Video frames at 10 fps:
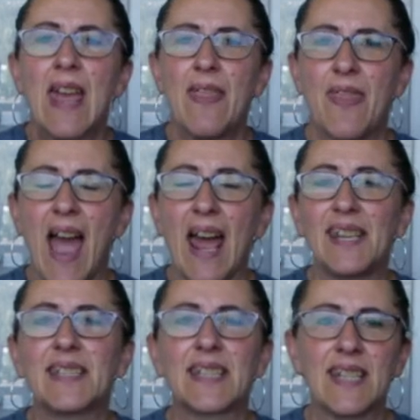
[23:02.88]
that
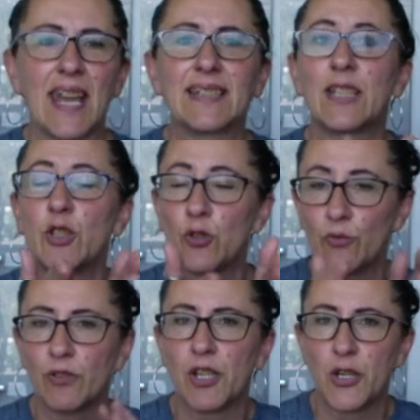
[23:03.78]
is connected
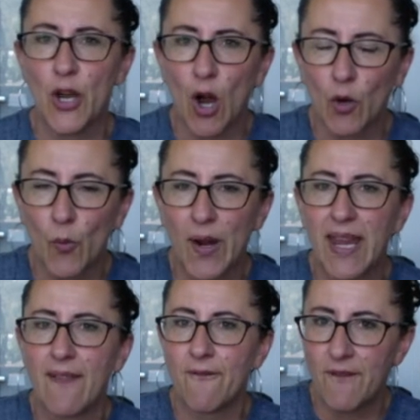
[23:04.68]
to the yang
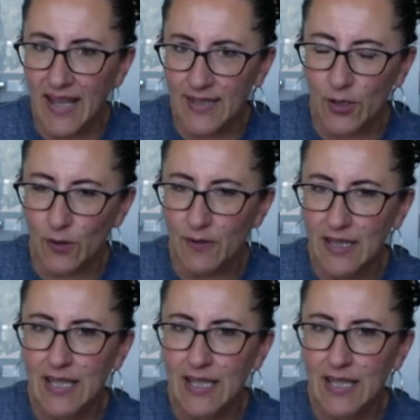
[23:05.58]
Wei vessel.